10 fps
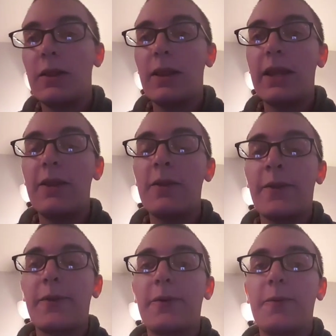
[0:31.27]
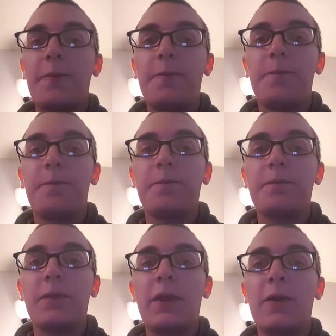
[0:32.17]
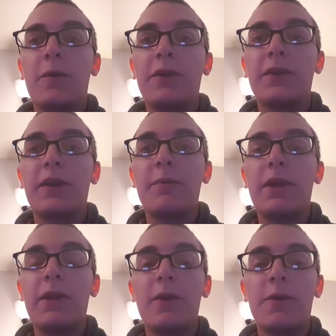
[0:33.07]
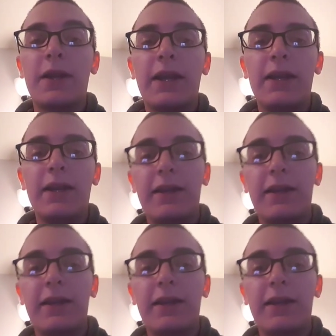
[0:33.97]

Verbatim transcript: let you know what's going to be going on.